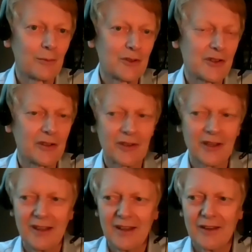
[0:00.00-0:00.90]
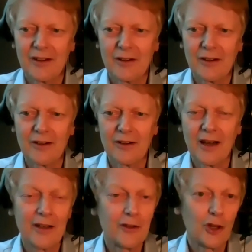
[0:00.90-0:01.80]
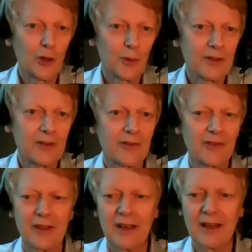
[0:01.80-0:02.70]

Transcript: which is there are unknowns.